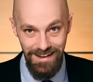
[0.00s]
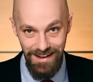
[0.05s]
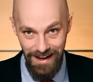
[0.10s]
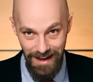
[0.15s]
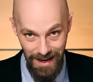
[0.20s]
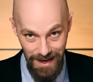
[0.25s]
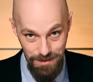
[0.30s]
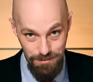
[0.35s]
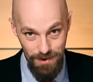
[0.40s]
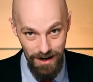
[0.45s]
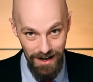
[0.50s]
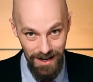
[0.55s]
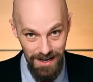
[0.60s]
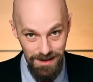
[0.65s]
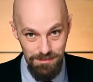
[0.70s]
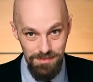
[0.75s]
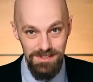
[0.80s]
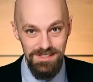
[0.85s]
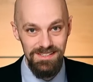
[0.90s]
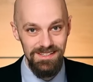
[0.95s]
I'm
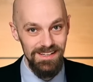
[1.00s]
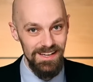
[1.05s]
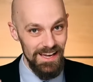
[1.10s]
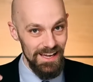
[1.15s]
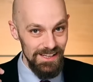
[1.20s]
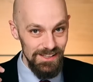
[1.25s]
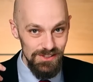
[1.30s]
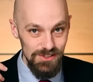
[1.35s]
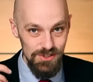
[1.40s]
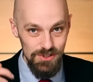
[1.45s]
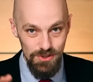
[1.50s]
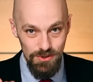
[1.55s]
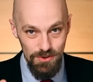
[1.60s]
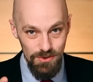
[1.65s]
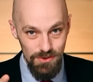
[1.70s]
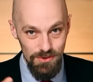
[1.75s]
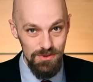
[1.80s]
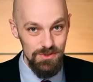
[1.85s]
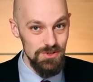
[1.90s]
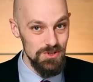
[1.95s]
hyped, and
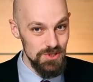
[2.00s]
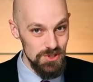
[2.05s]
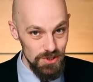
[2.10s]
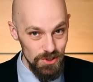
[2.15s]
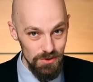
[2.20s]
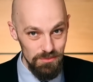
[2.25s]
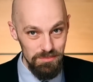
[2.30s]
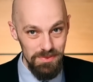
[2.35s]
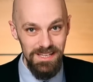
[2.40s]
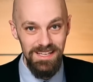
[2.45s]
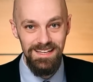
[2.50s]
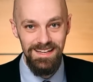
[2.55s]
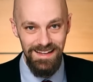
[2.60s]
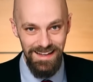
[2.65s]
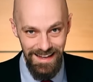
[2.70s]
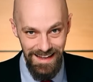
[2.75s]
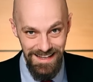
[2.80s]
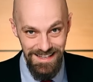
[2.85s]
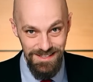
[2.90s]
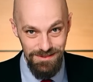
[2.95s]
you should be
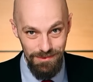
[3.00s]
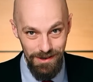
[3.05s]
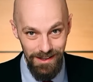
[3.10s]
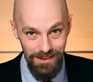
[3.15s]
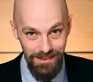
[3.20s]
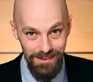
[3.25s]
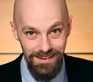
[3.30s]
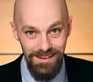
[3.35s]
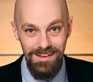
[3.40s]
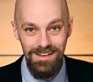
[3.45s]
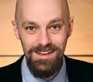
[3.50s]
as well.